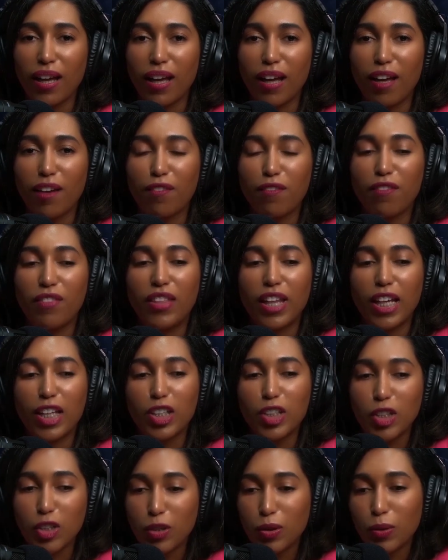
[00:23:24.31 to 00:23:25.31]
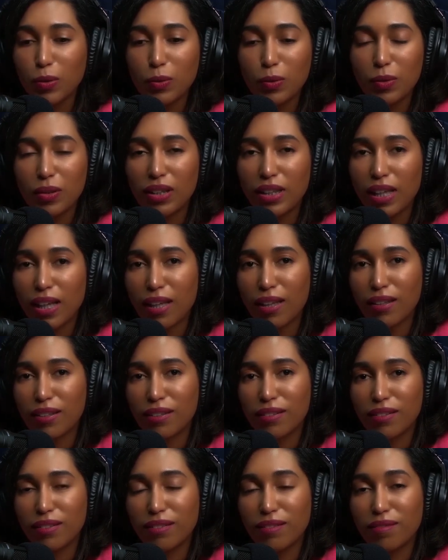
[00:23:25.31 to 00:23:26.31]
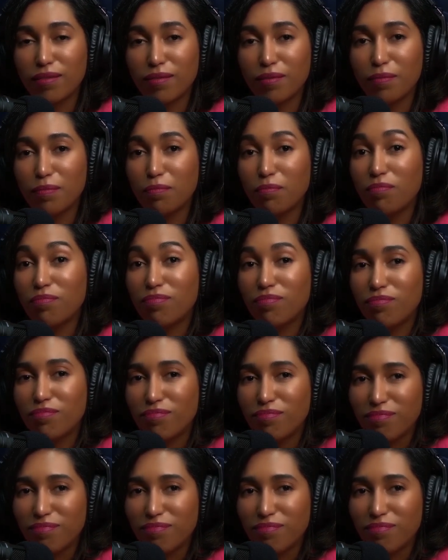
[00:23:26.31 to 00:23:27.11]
If they knew, then